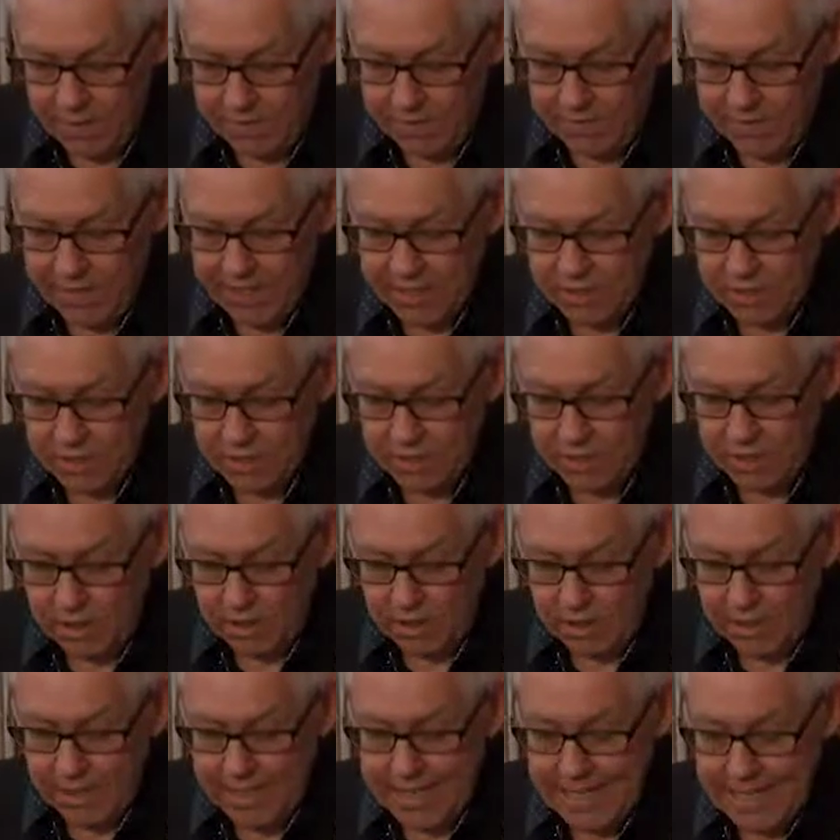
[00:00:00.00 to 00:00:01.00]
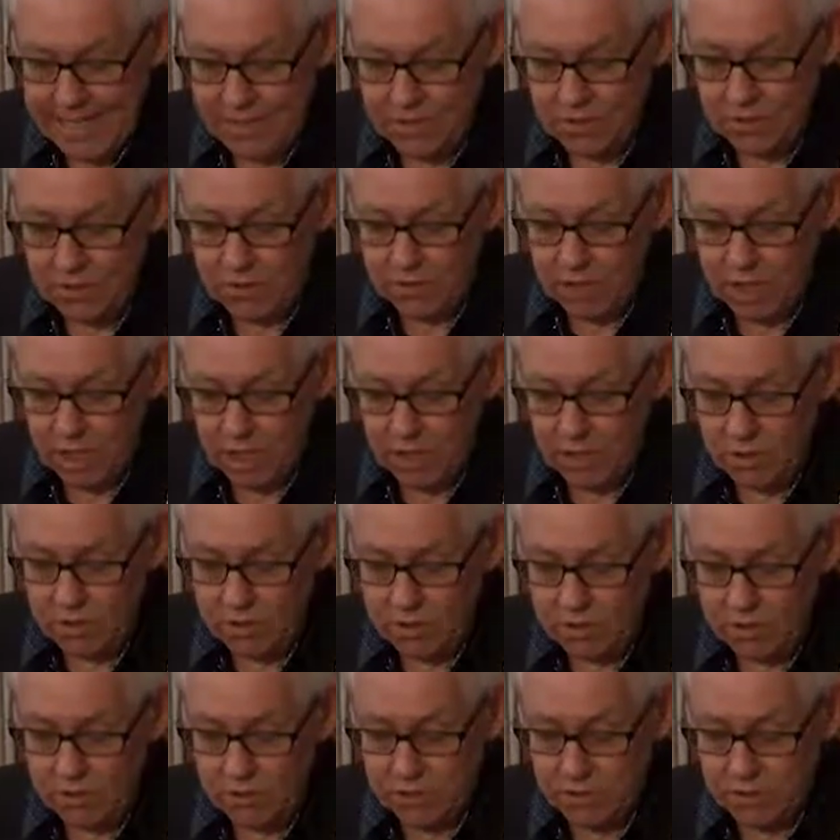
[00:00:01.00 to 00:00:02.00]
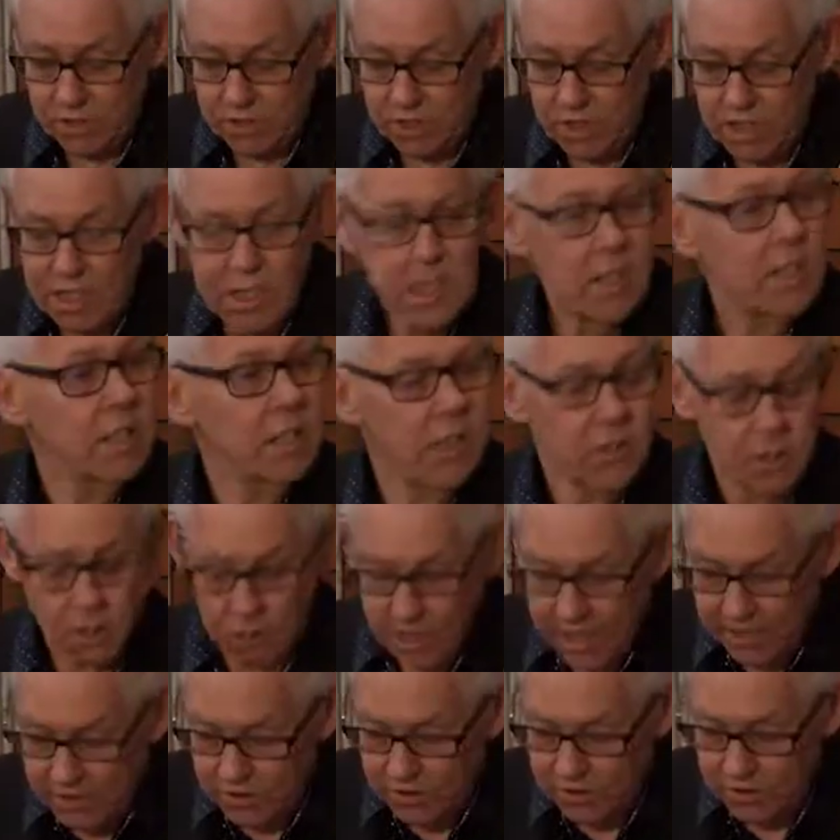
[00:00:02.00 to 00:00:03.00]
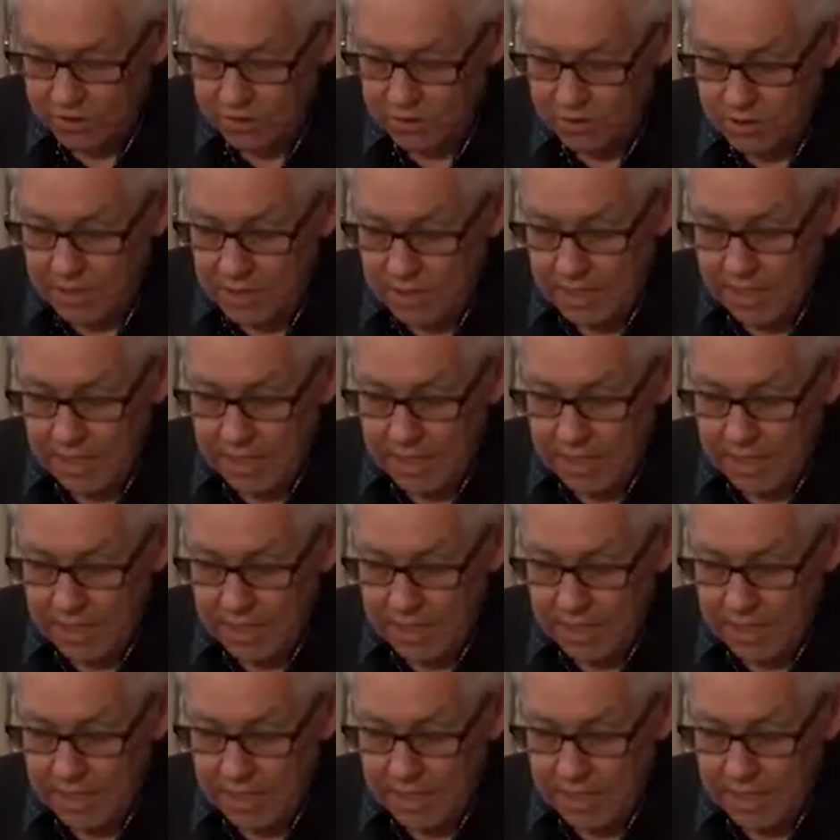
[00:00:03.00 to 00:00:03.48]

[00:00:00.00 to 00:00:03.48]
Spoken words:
vexed land-coast-sea interactions,